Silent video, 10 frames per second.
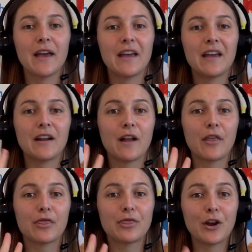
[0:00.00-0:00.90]
in
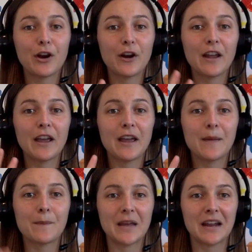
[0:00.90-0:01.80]

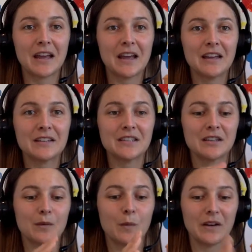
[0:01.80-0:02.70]
30
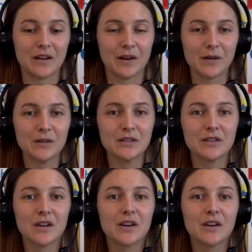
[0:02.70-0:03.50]
minute windows.